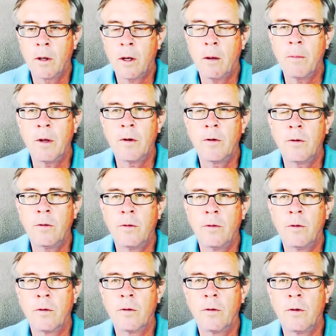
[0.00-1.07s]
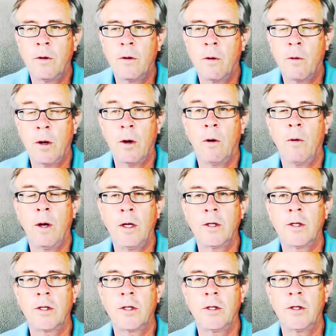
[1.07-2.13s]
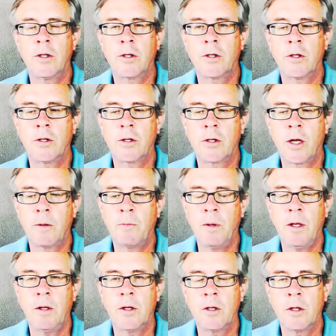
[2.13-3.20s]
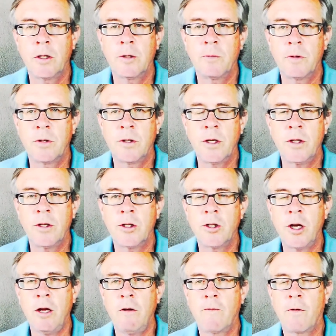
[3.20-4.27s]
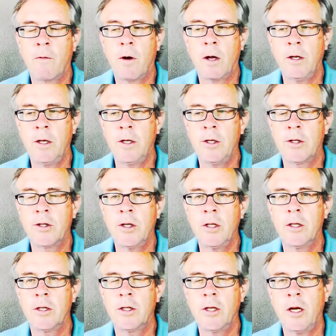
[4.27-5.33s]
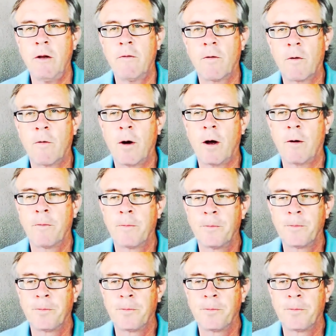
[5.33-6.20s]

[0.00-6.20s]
come into your, you know, oasis and just just be in the sit in the shade for a while? I need to just sit in the shade for a while.